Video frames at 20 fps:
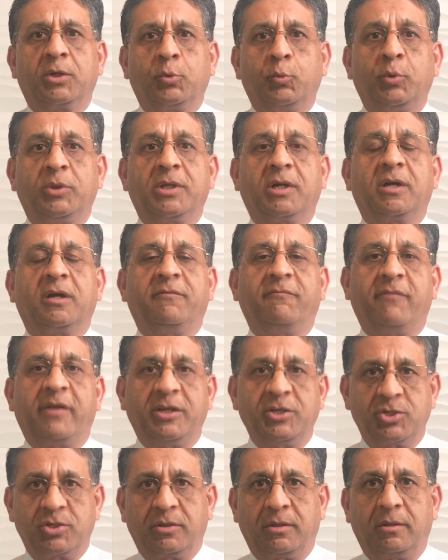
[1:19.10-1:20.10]
with a
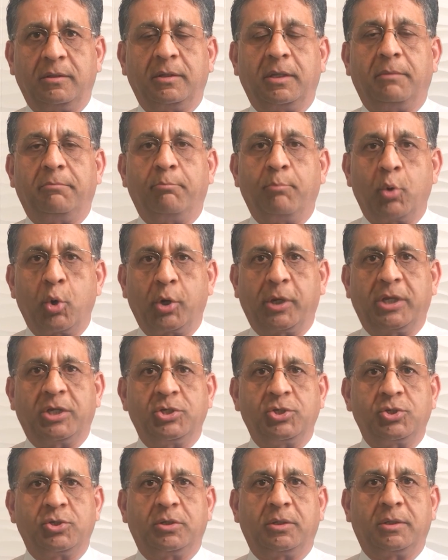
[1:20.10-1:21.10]
conventional
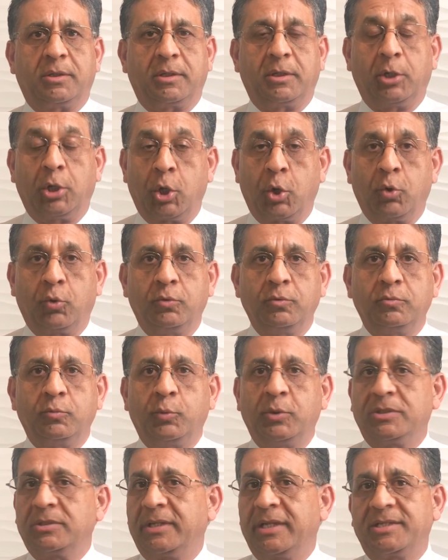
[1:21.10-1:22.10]
mortgage uh, loan,
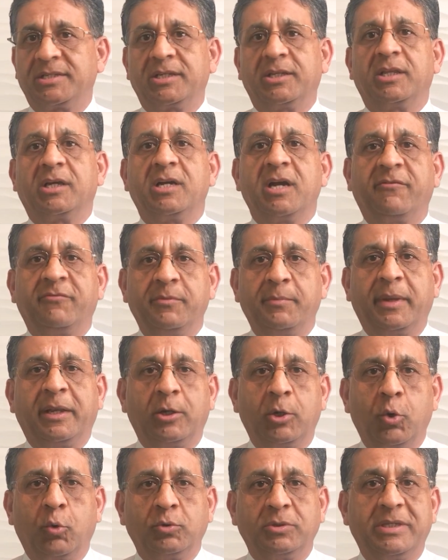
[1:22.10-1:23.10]
which let's say the
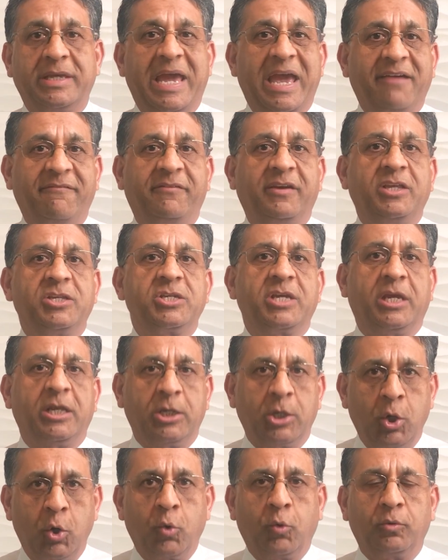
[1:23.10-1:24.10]
government loan, the F H A
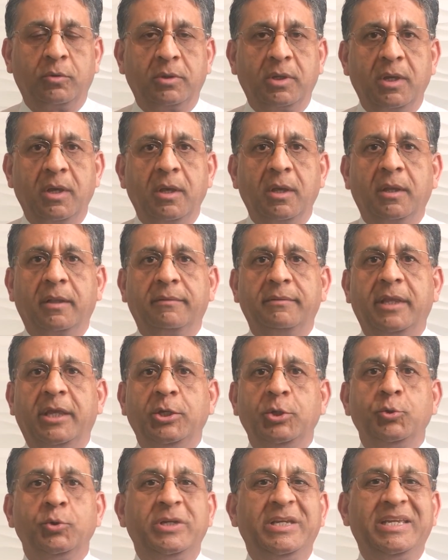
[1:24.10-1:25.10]
loan,
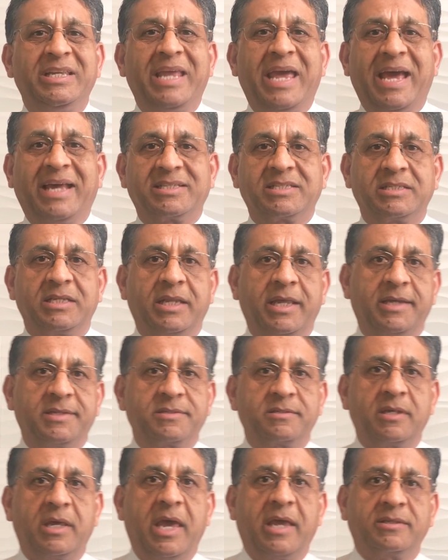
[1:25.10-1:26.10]
then you need as
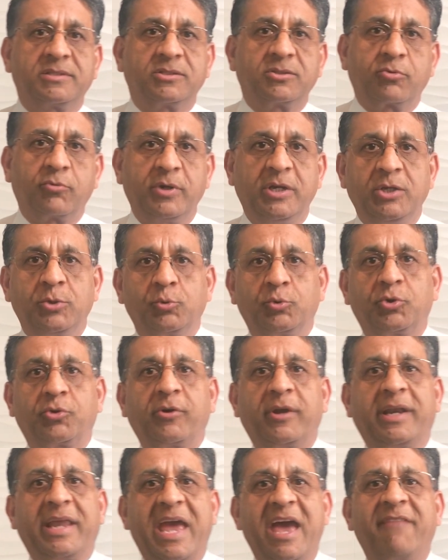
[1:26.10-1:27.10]
less as three to
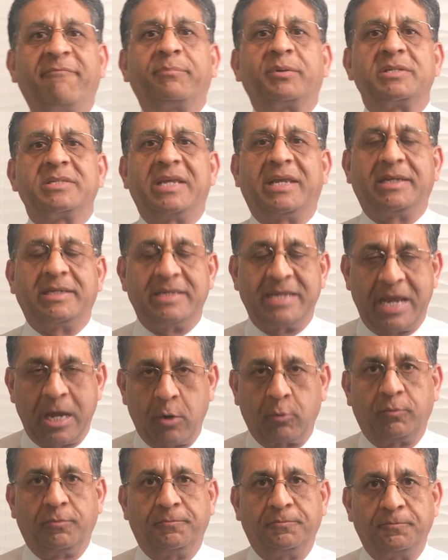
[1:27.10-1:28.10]
three and a half percent
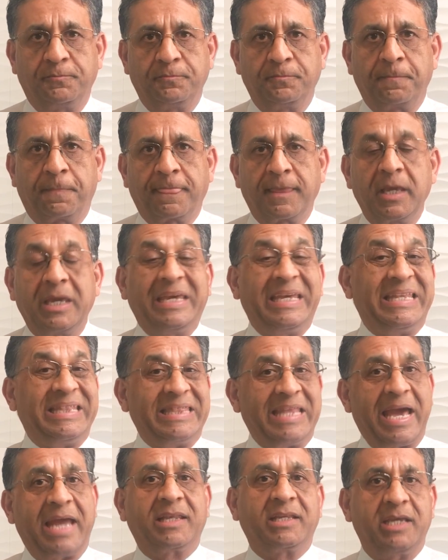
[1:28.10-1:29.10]
down.
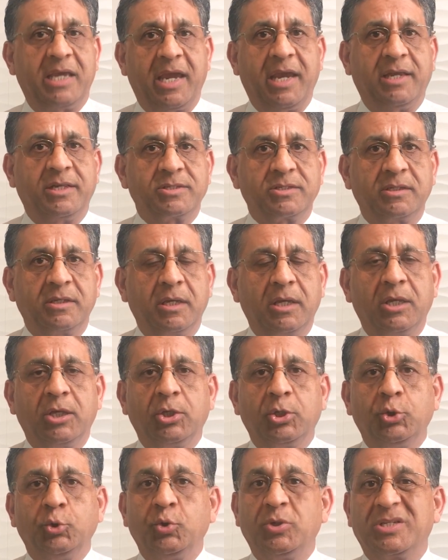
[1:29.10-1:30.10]
In that case,
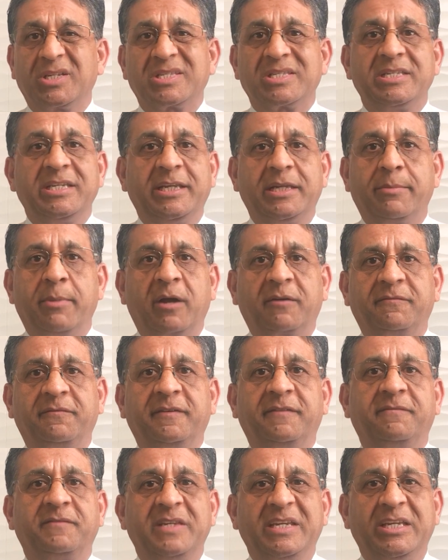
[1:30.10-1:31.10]
you just need about
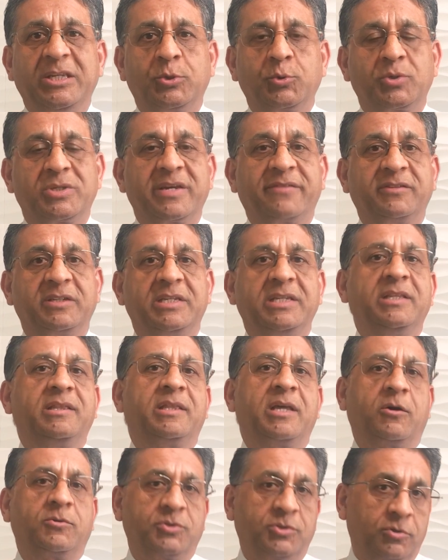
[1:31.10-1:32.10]
fifteen thousand dollars to seventeen
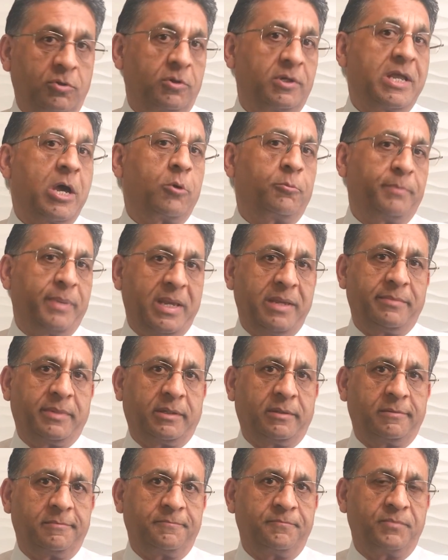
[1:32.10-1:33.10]
thousand dollars down payment.